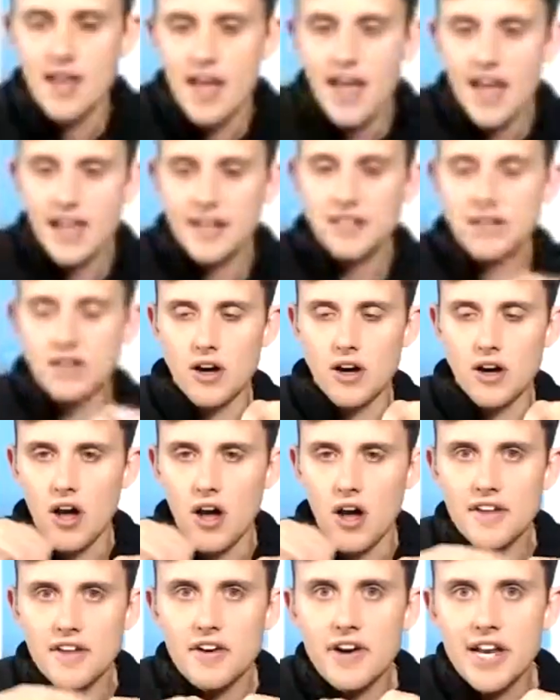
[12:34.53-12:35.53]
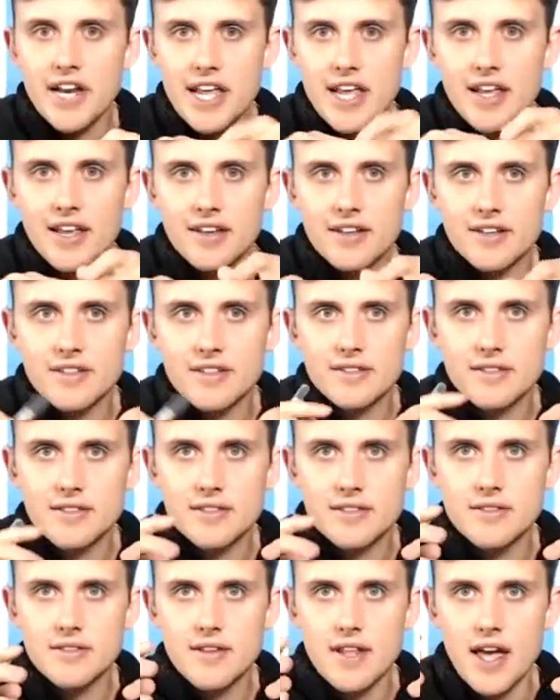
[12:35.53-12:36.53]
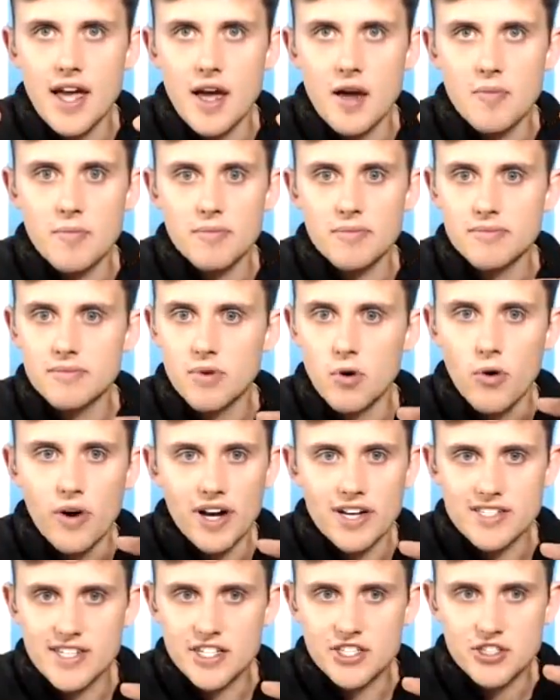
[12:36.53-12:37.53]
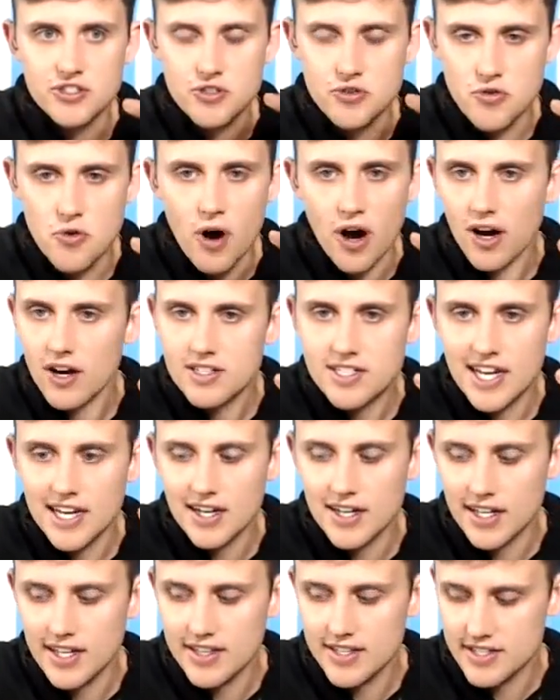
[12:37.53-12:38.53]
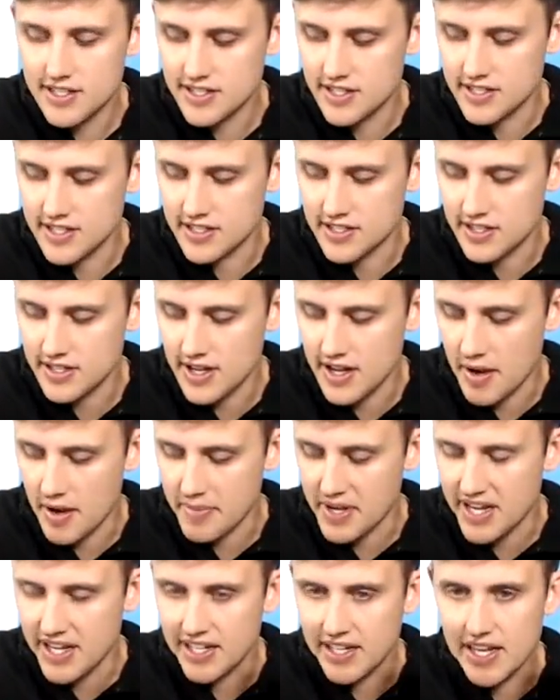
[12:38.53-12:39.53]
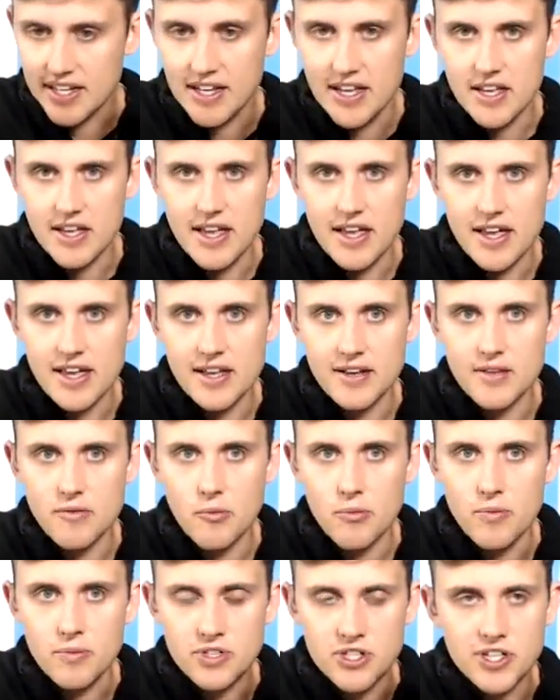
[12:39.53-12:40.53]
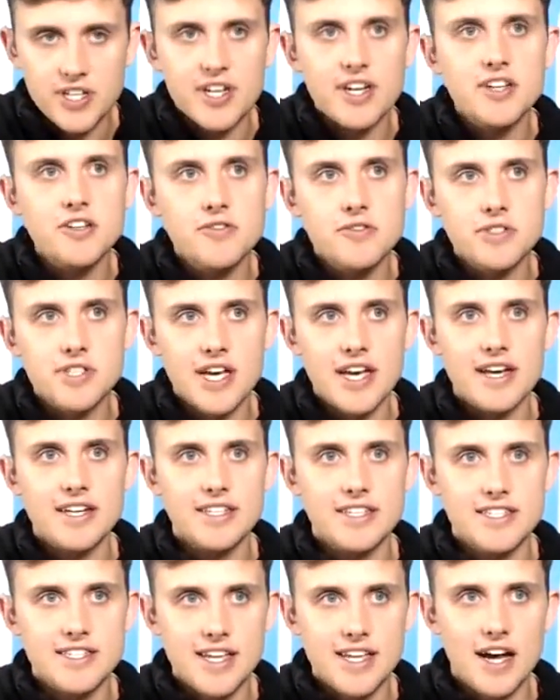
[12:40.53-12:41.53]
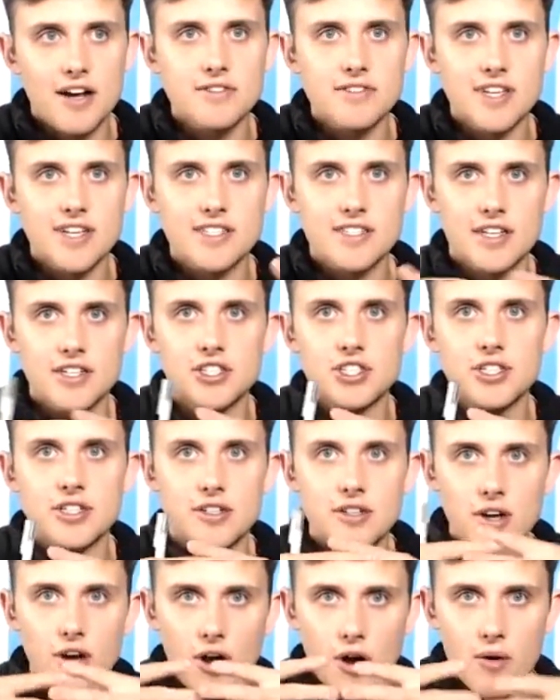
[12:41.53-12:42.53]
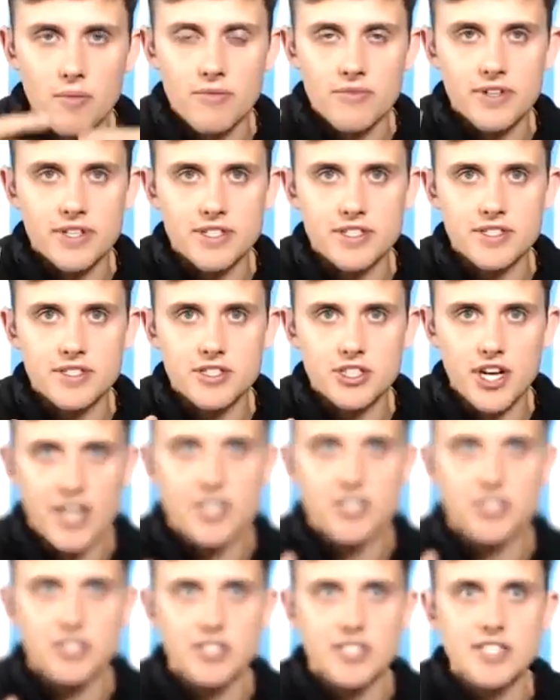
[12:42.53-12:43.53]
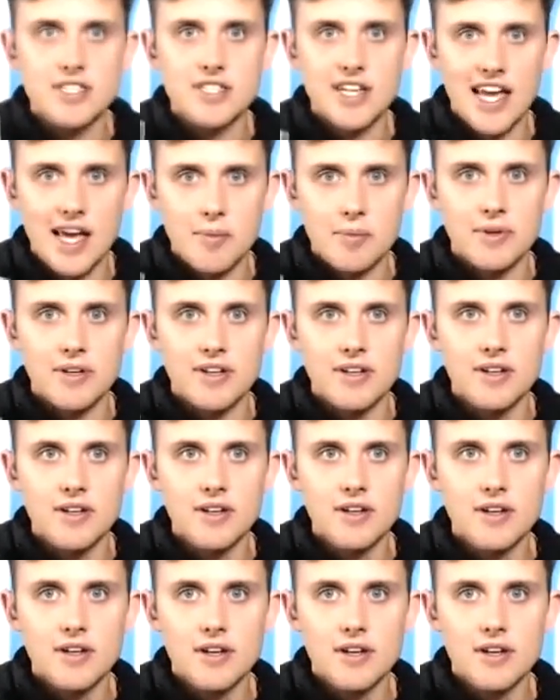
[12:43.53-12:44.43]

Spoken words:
And are there any organizations who are tackling this? Is this, I mean, to hear you say it sounds like such an obvious change that needs to happen.